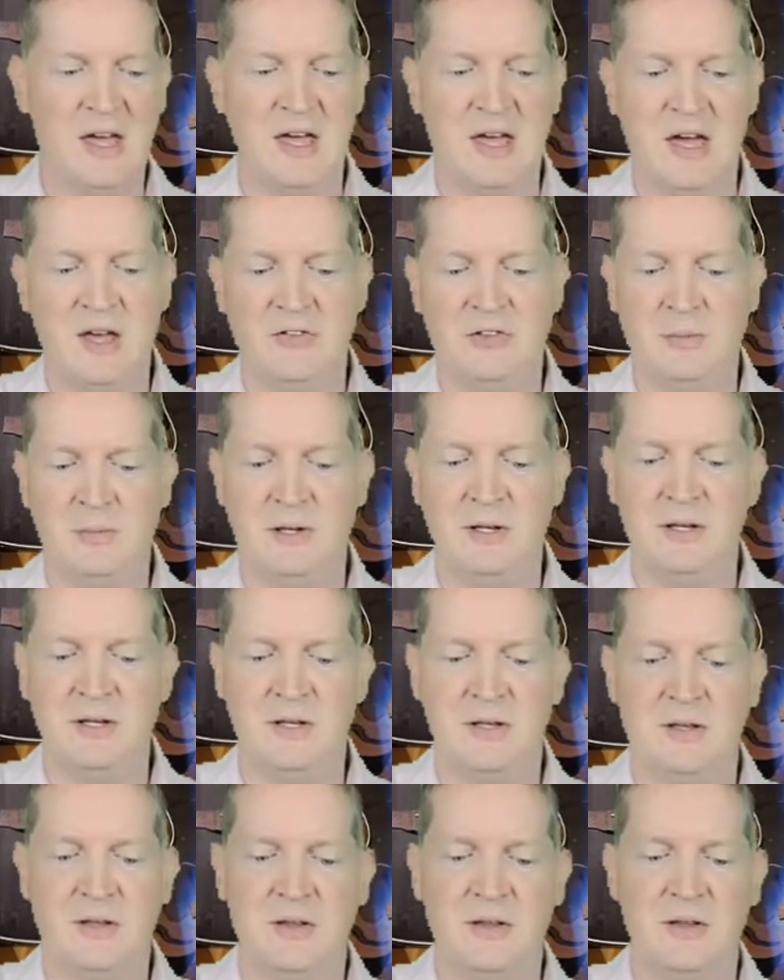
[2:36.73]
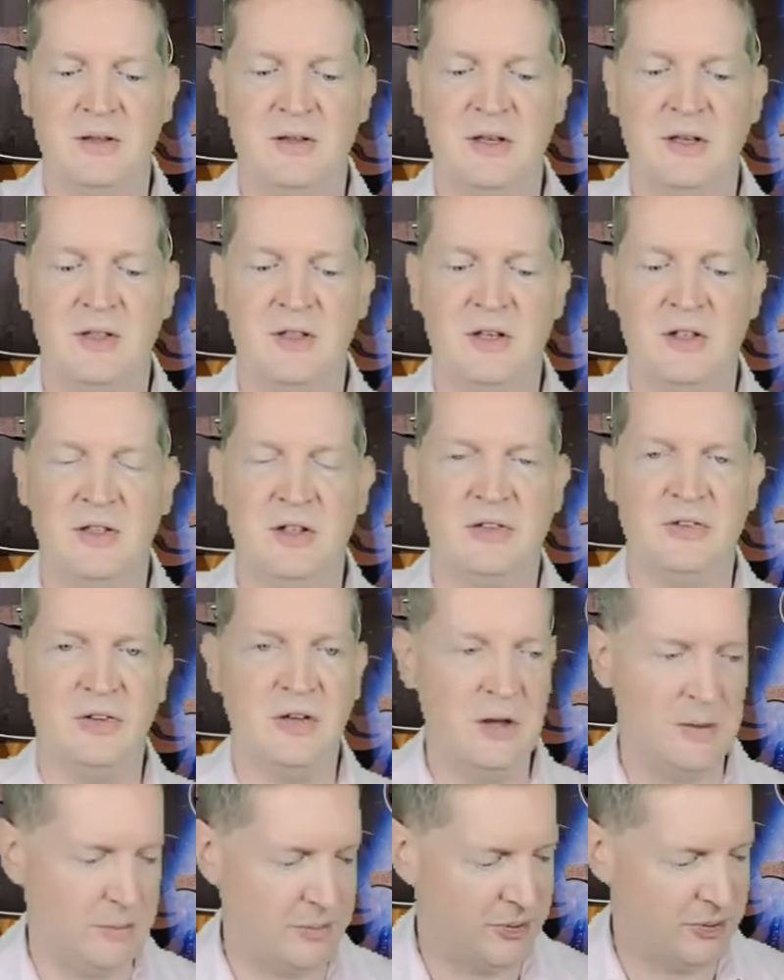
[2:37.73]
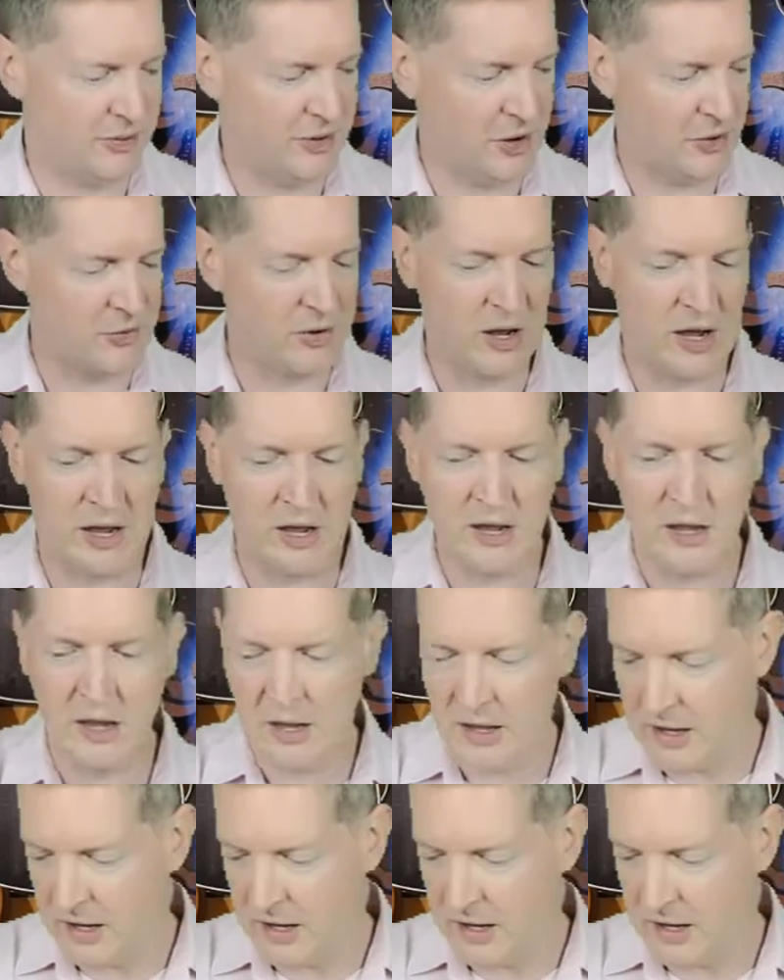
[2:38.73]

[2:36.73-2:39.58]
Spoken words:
It has to be the tip, okay?